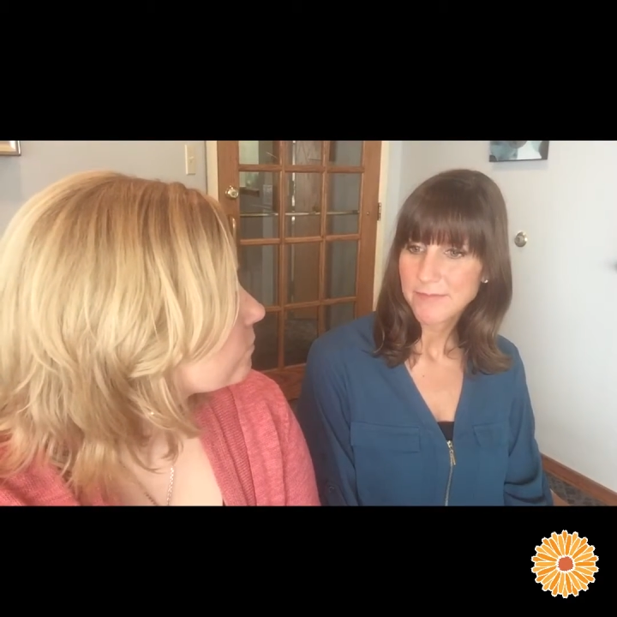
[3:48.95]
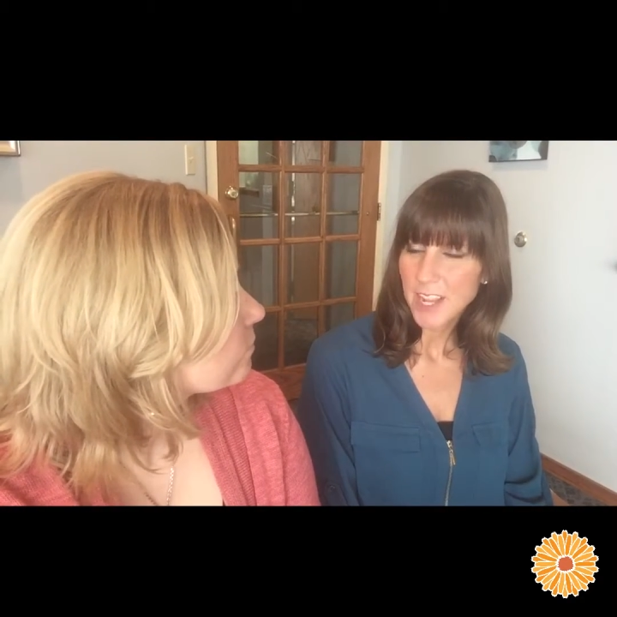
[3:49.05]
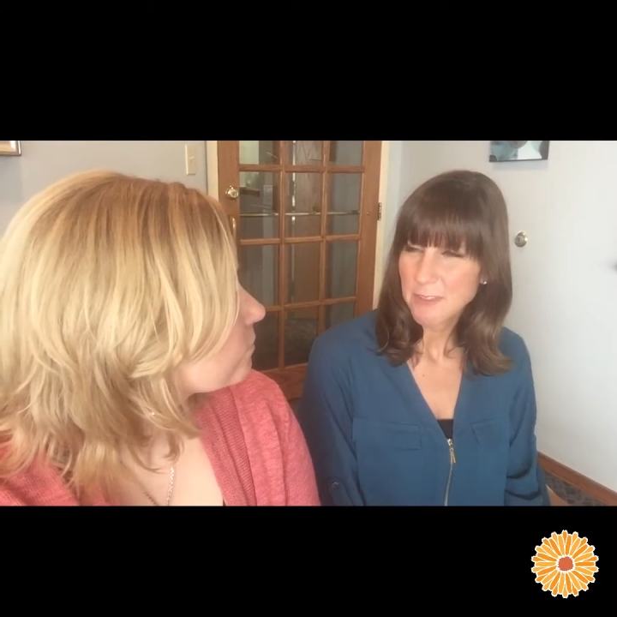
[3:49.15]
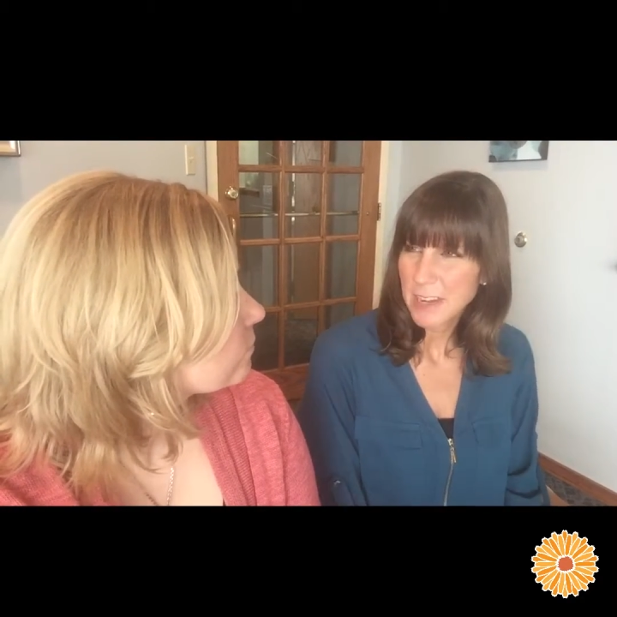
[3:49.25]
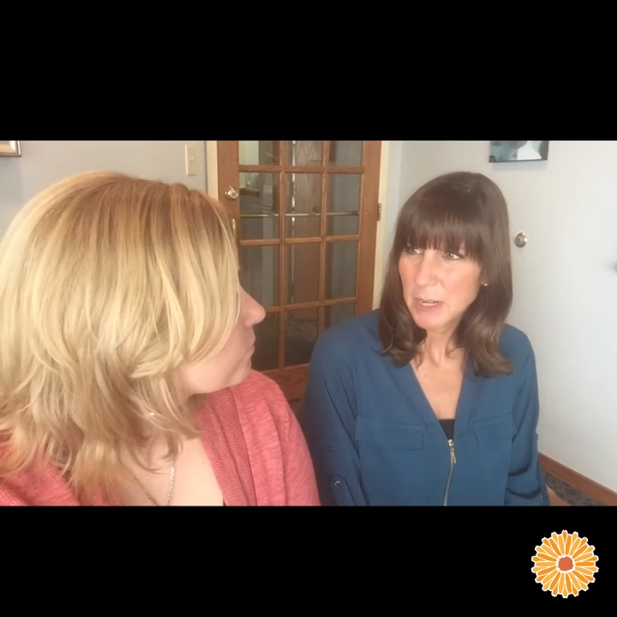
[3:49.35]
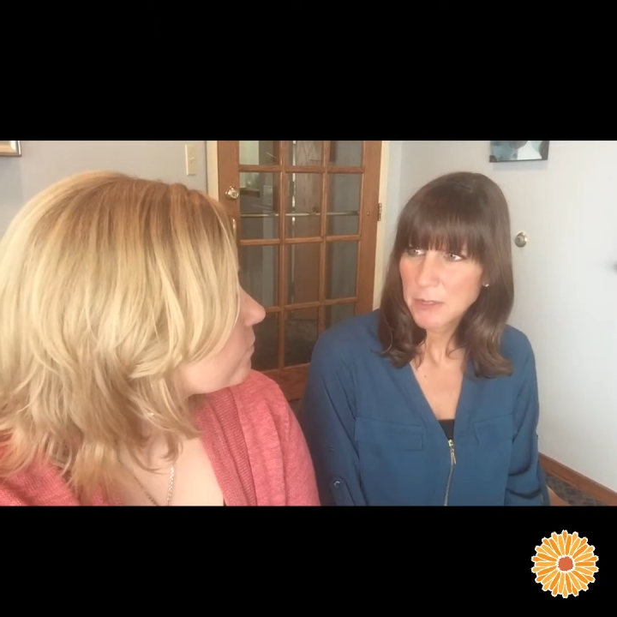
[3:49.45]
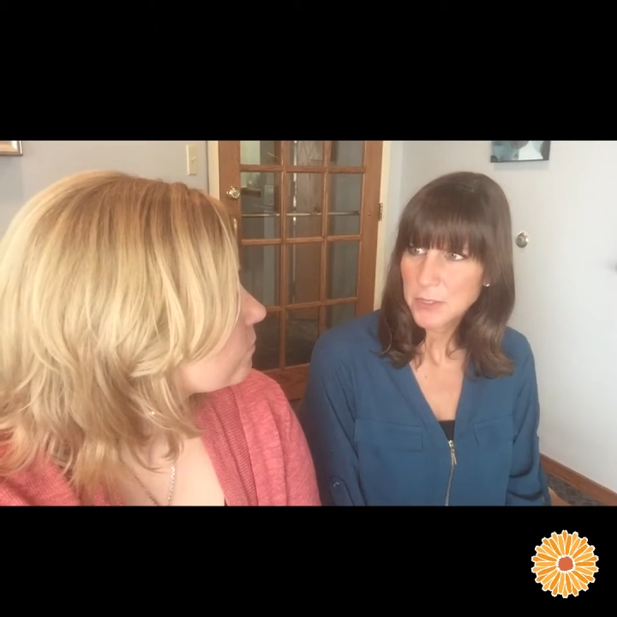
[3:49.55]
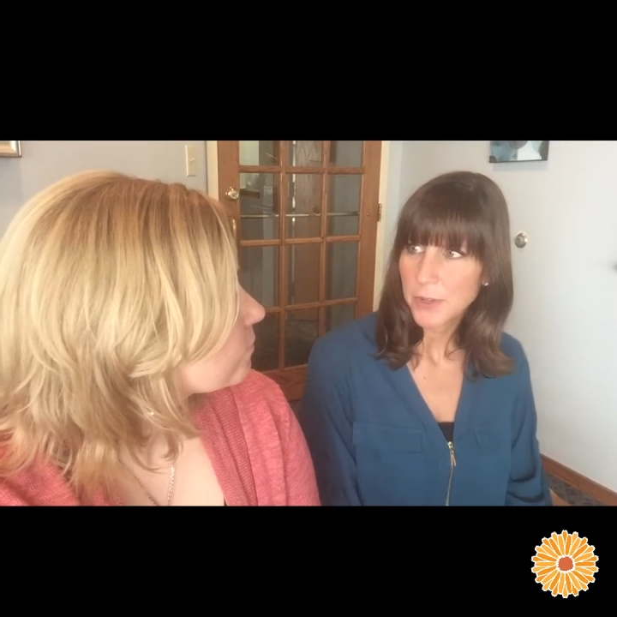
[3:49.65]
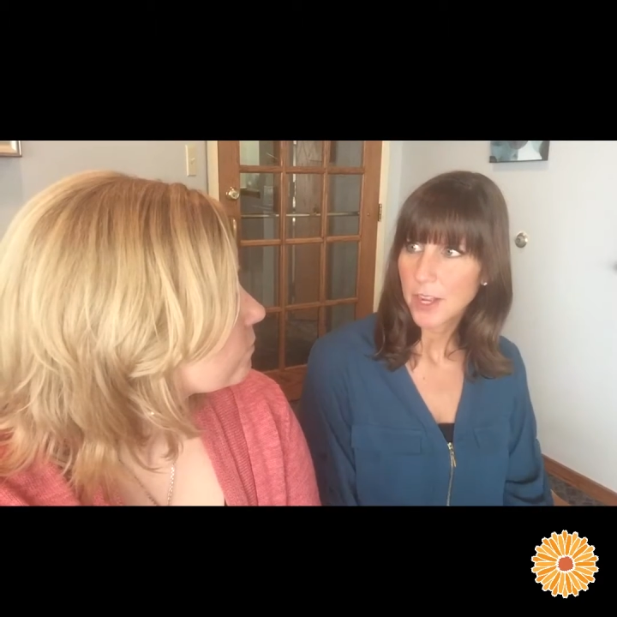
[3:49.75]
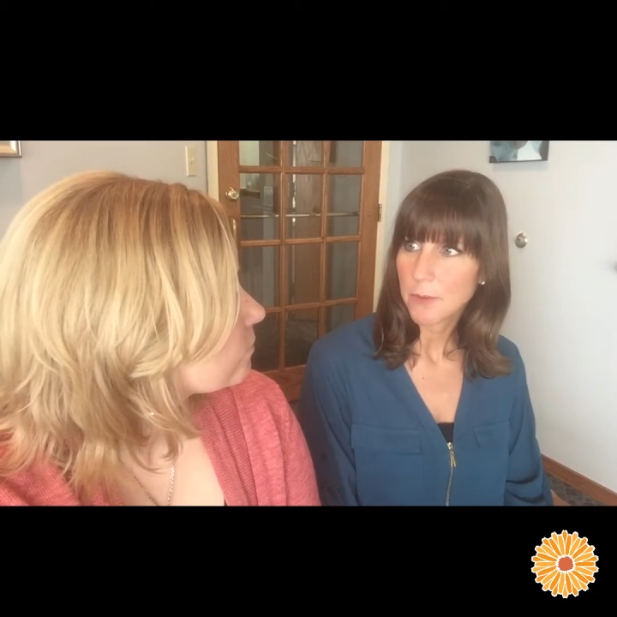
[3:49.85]
kind of find out
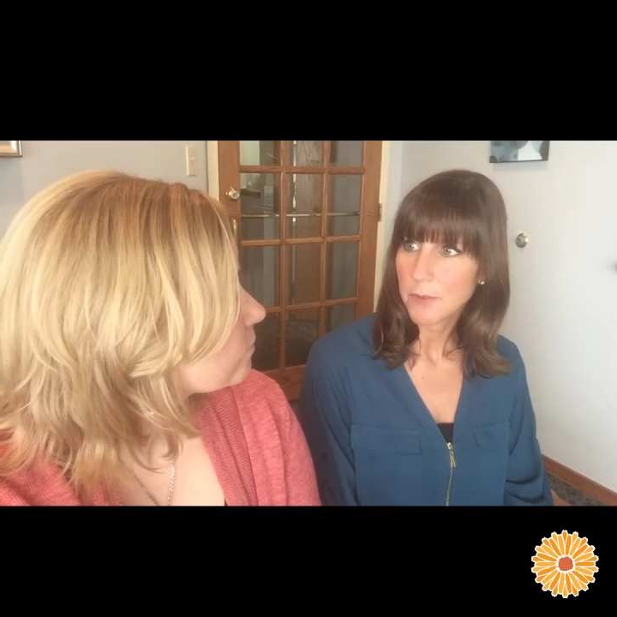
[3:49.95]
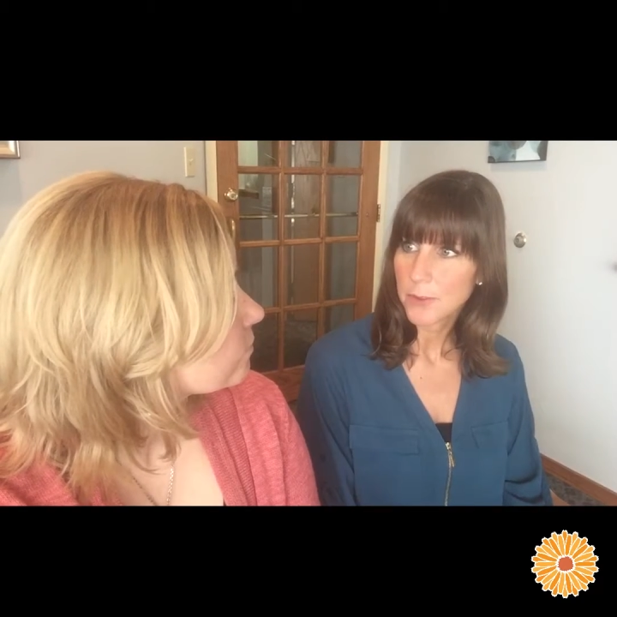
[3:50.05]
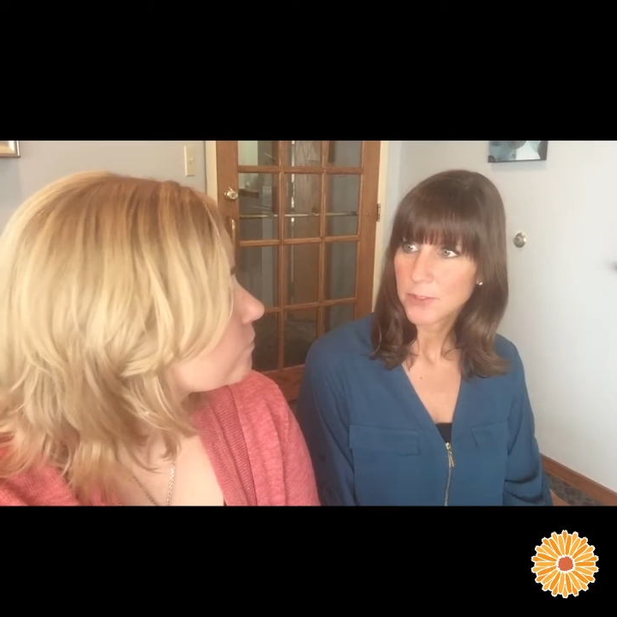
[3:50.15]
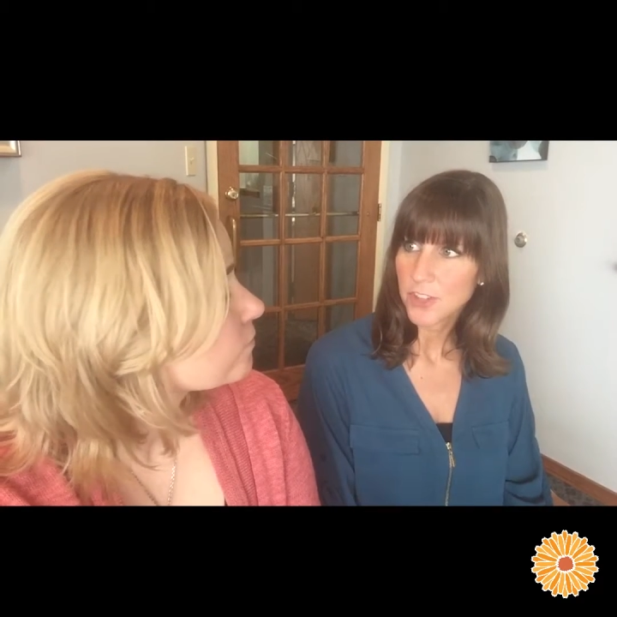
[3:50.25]
what's going on with those